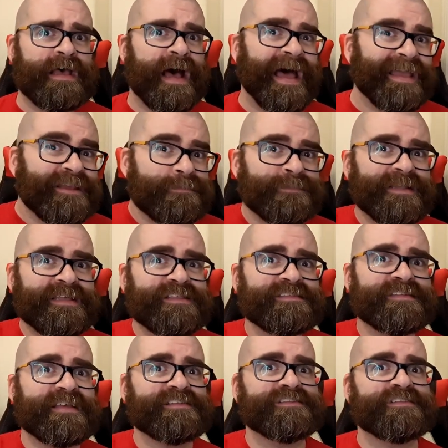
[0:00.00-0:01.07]
I could play this
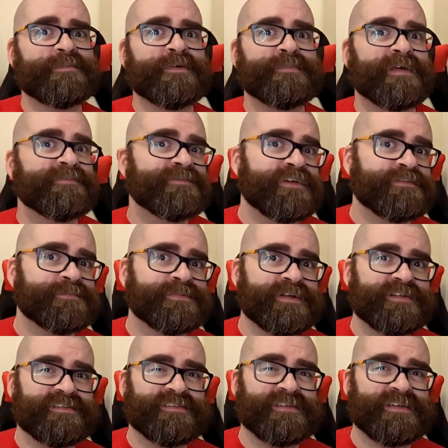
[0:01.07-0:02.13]
next to some of my first
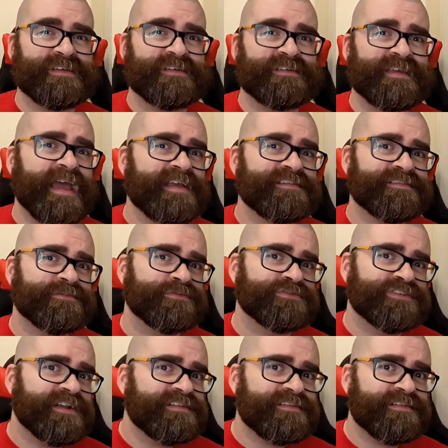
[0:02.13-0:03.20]
pressing Yes or
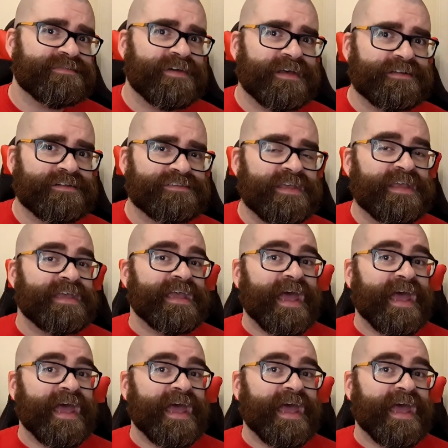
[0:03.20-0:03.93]
Genesis finals,